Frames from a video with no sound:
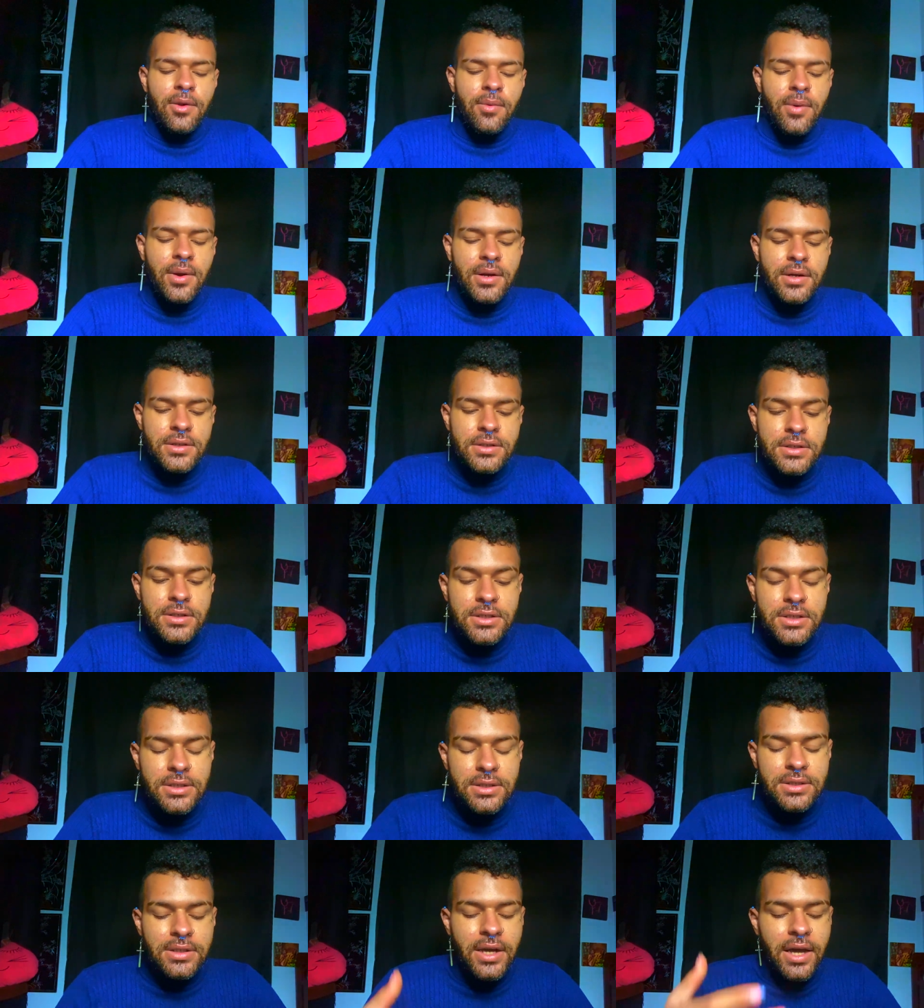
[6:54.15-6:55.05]
Wanting to
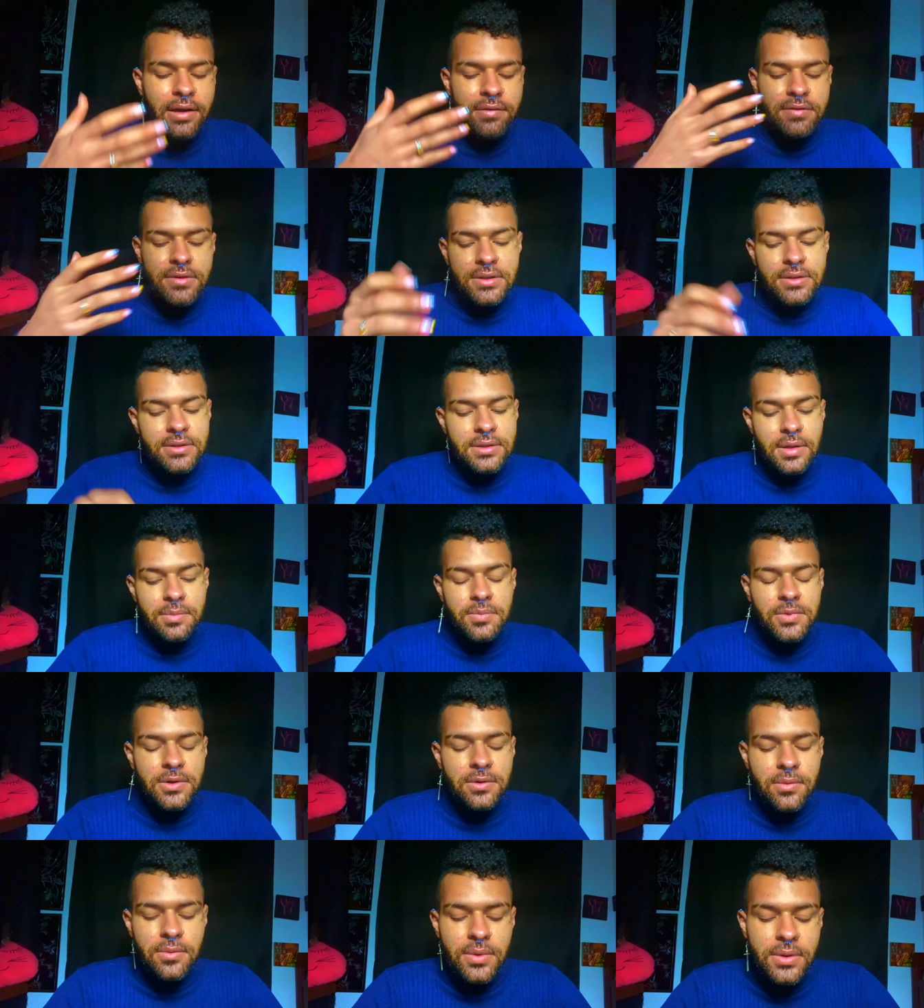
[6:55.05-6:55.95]
just have
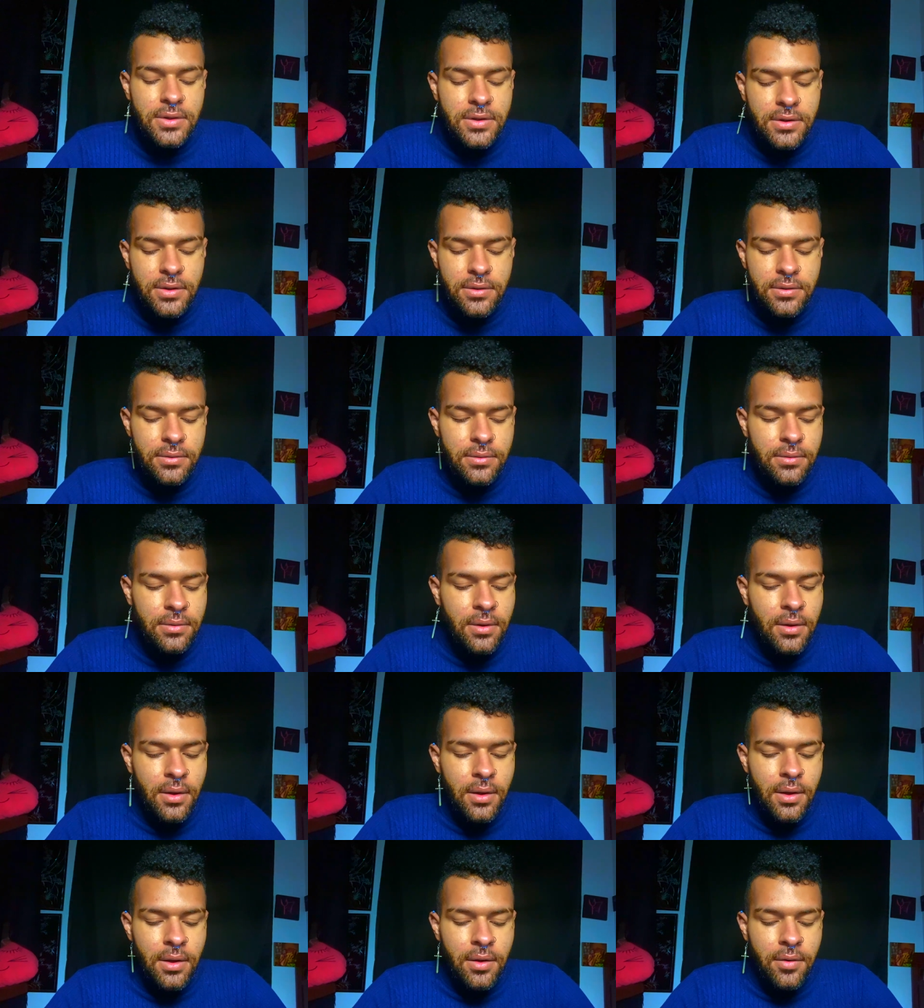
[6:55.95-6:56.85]
something with you,
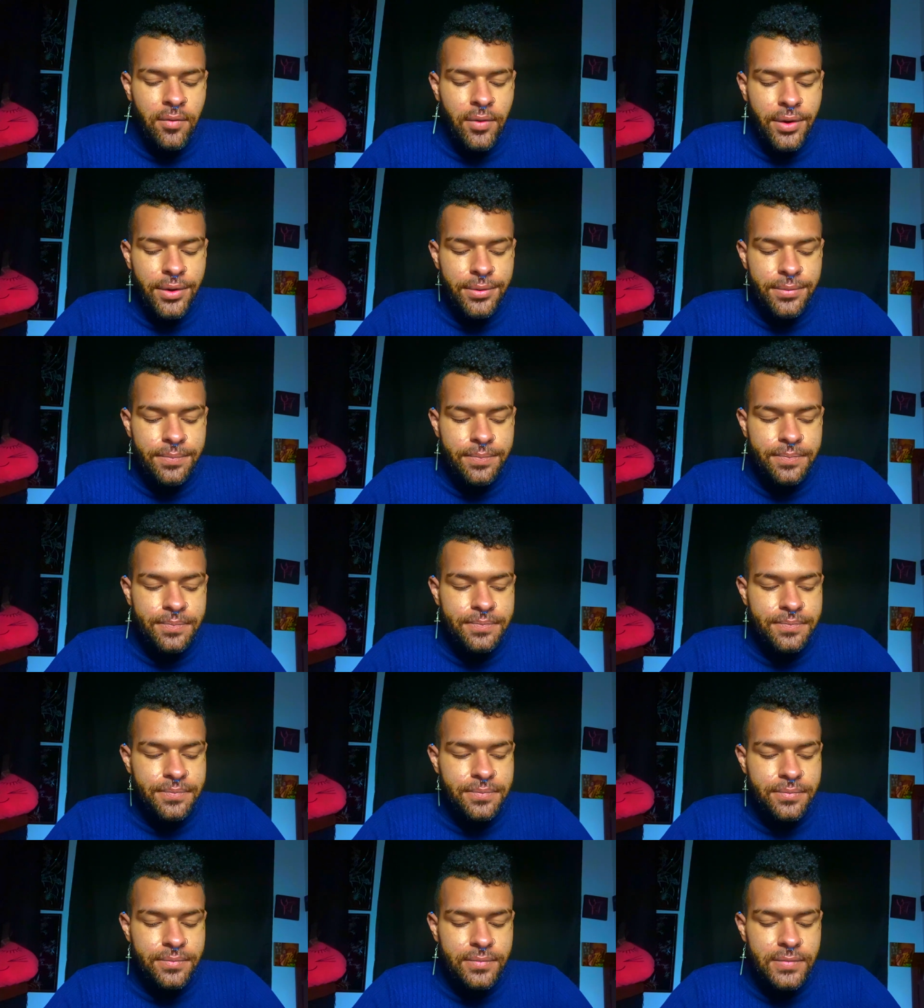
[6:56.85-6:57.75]
right?
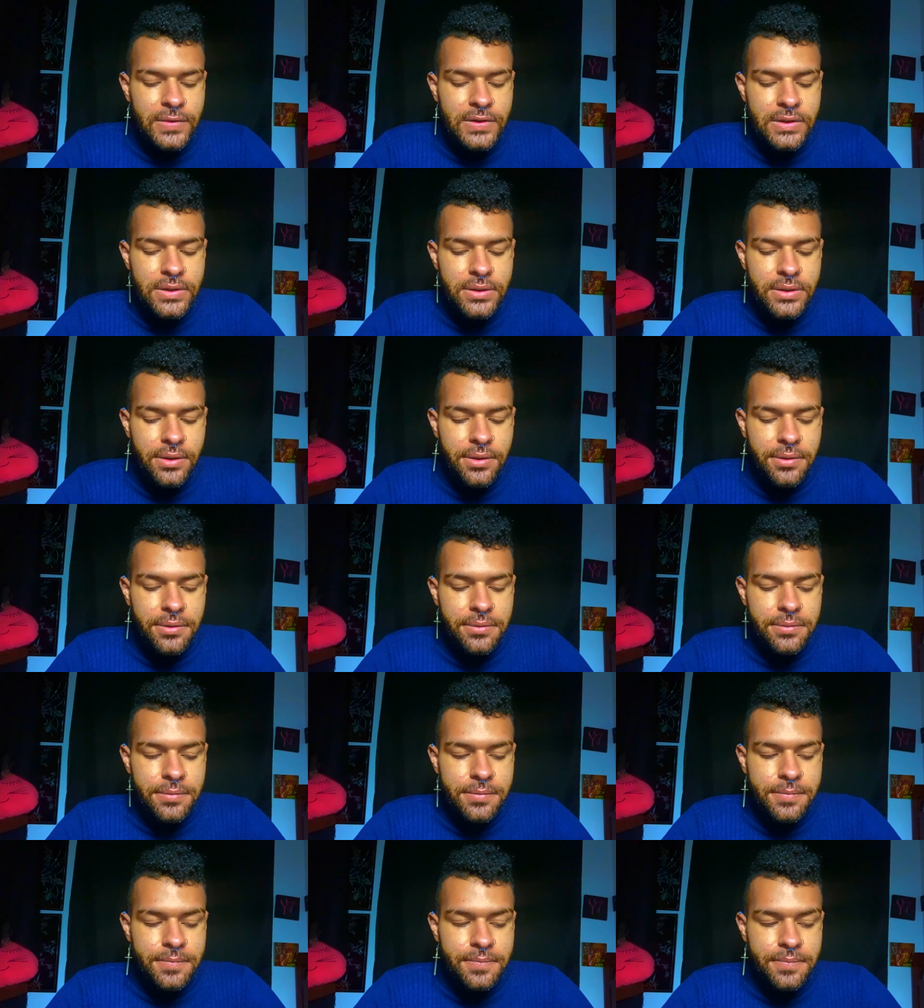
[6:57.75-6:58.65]

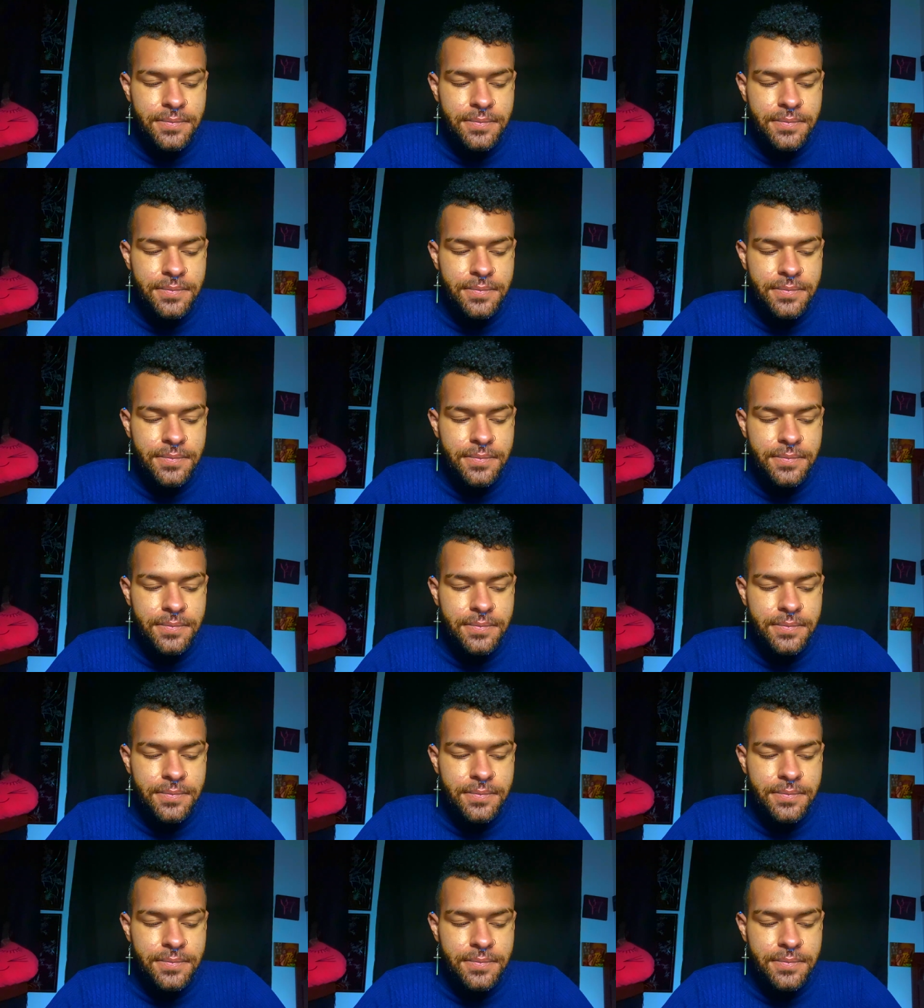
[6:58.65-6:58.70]
So